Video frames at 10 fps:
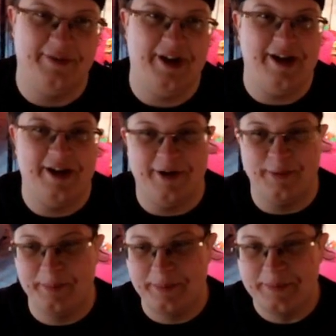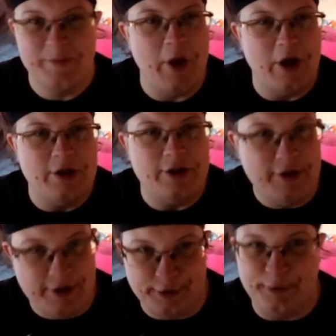video.
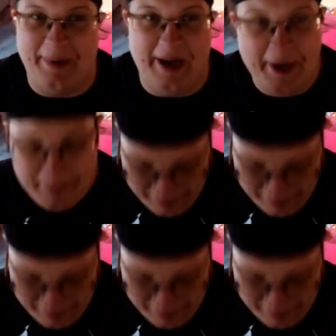Sue me.